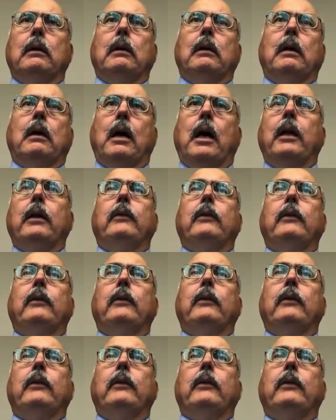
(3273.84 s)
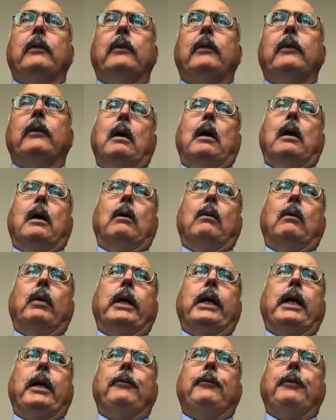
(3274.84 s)
Honestly, uh,
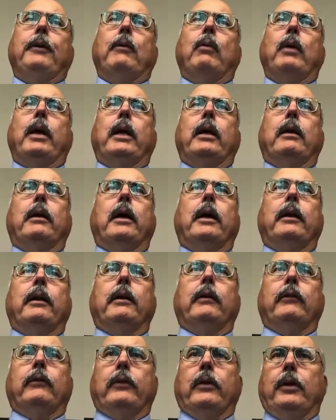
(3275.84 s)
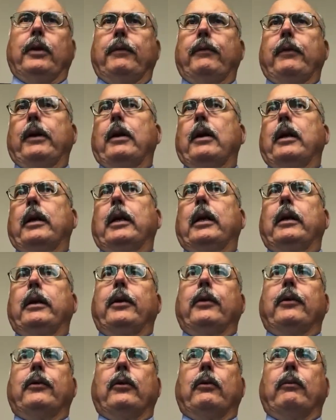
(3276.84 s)
what keeps me awake at night is delivering on that
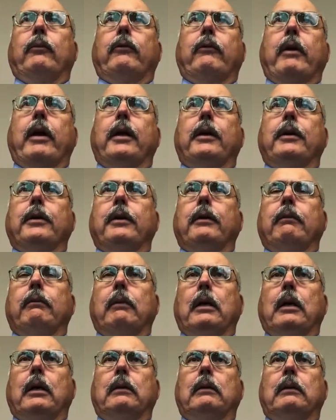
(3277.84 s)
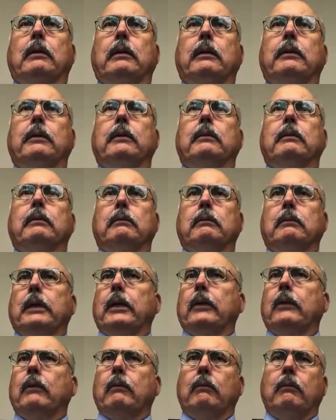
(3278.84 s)
near-term strategy uh, to
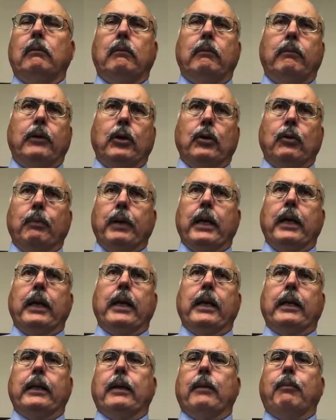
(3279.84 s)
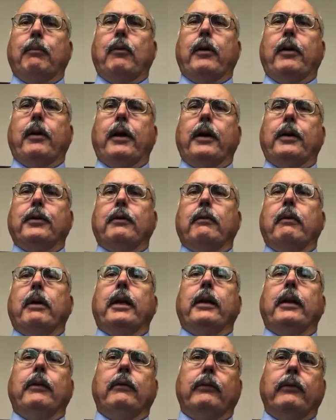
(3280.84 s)
that, you know, being at that production
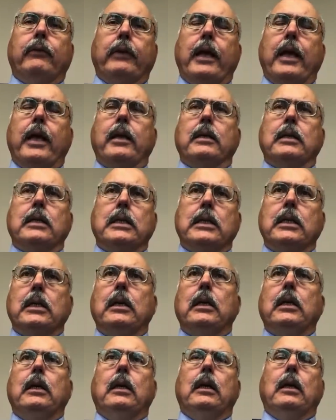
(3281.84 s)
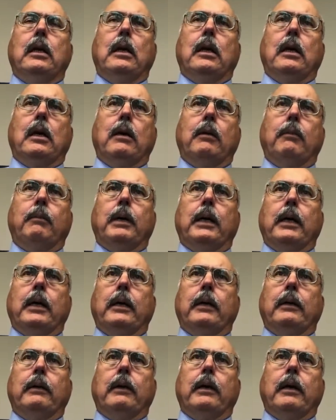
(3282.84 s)
ready state uh,
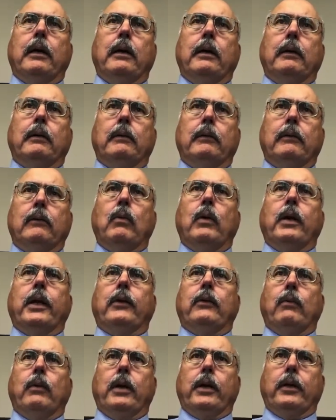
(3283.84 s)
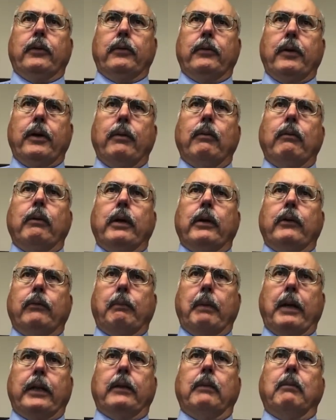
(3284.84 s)
by uh, twenty twenty-three, when we
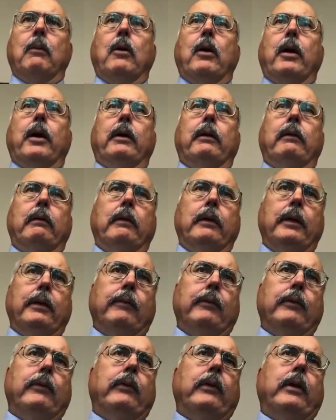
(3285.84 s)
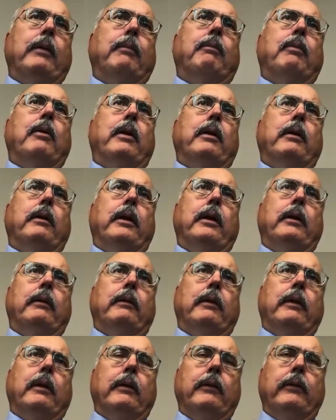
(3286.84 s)
expect the market to give us that
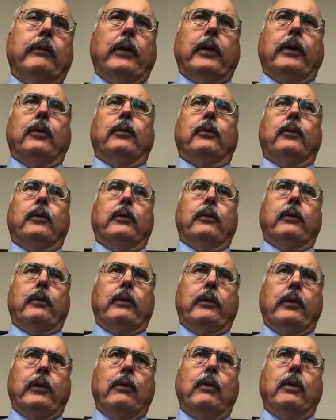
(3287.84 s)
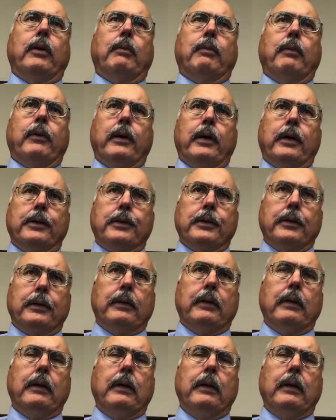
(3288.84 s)
that uh, signal to go into production.